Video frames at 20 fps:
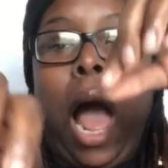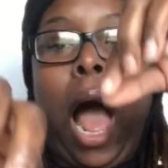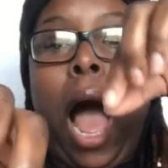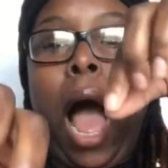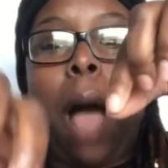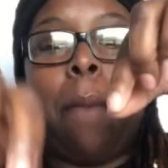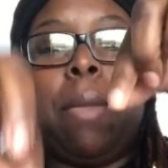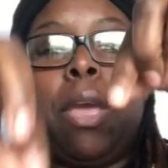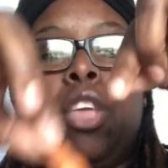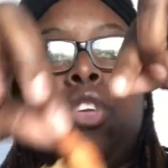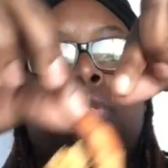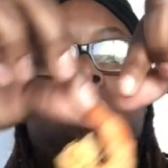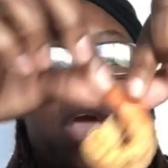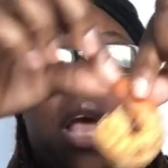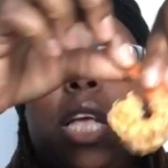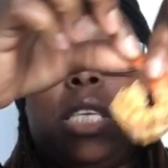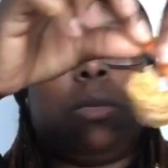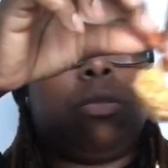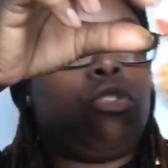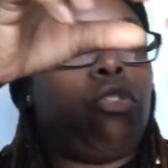I mean, you
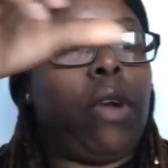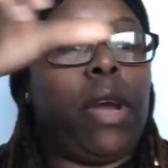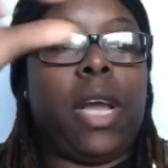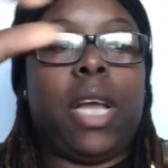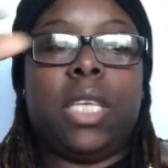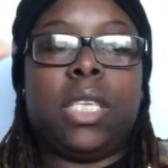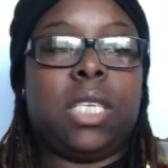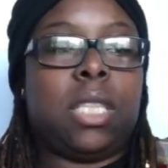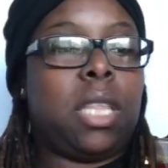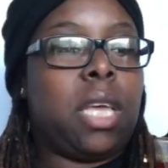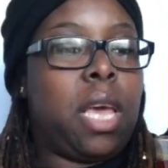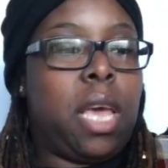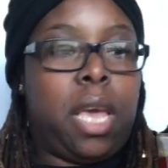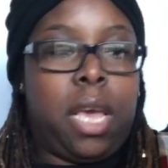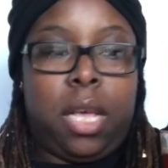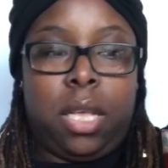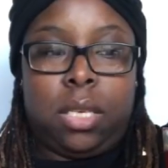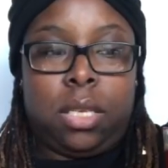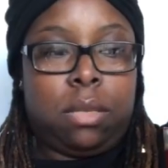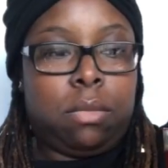hear some crazy
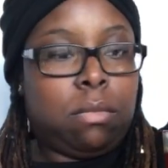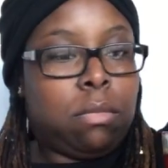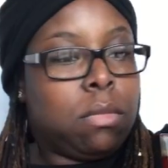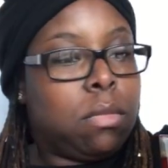things.